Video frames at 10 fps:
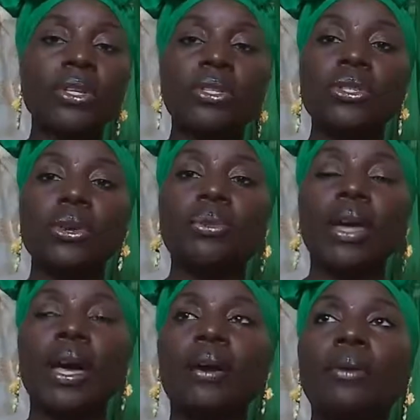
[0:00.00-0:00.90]
so
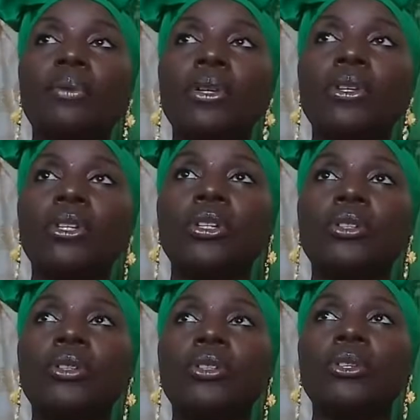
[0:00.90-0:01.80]
that we
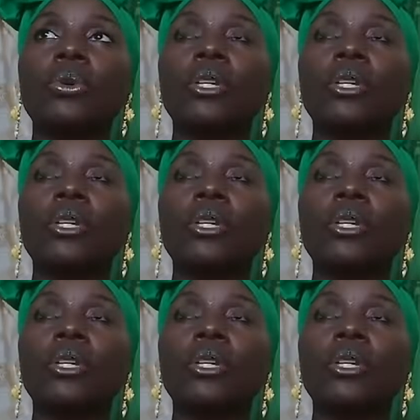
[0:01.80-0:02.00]
don't